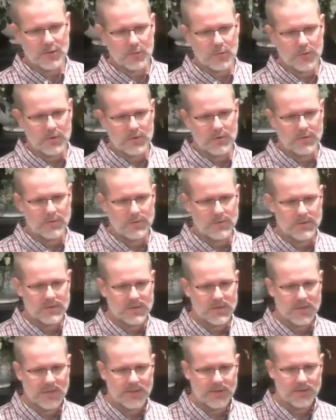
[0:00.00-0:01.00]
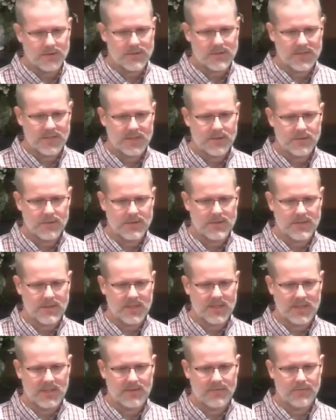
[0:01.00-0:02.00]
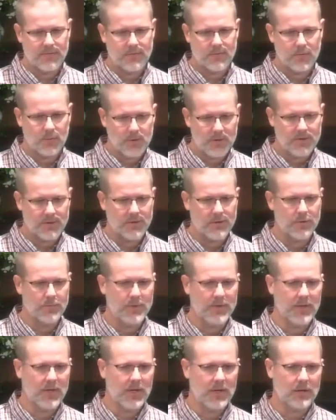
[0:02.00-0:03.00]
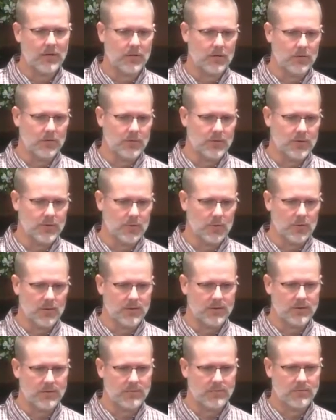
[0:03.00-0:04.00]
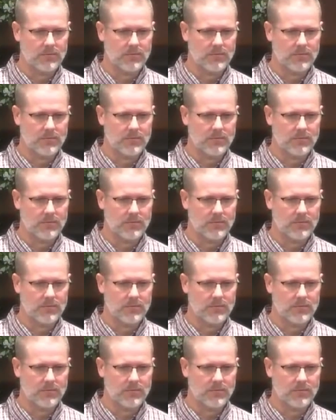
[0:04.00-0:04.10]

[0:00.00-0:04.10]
your wounds and your secrets safe with you behind closed doors.